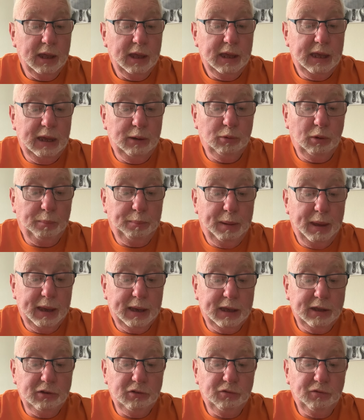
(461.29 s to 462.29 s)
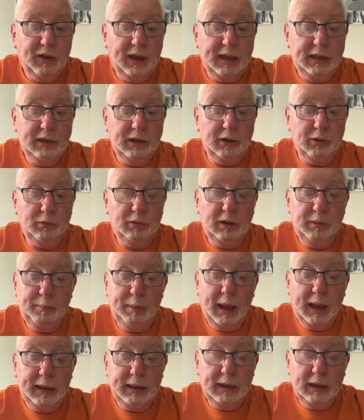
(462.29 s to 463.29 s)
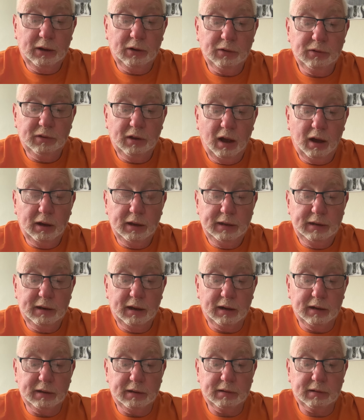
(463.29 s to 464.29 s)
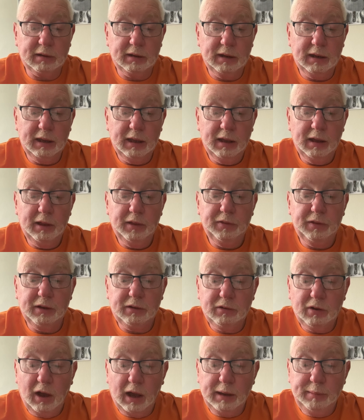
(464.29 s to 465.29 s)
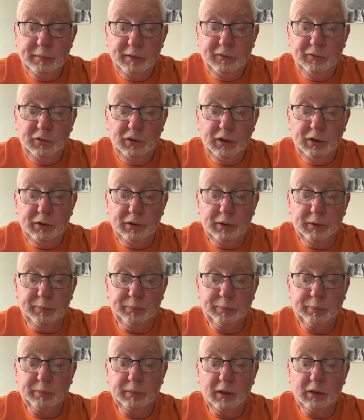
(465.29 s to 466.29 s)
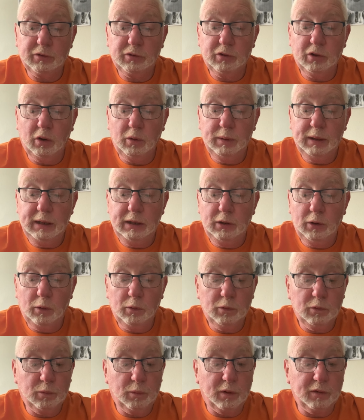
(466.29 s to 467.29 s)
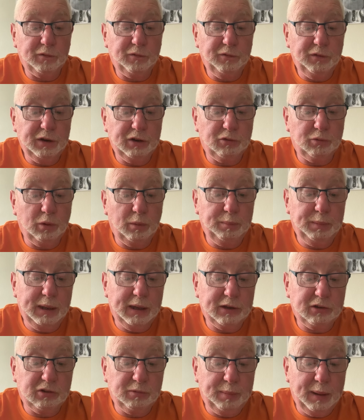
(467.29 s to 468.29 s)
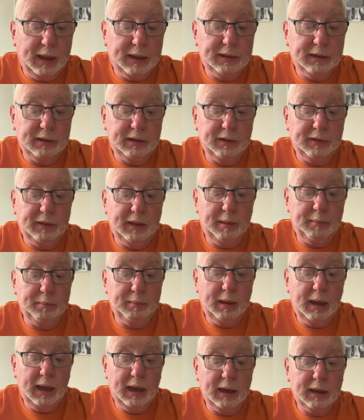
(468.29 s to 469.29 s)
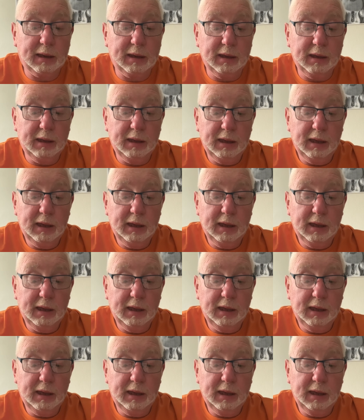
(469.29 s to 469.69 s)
He will pick his venue depending on tide height, the time of year, so he knows what fish will be expected at that mark.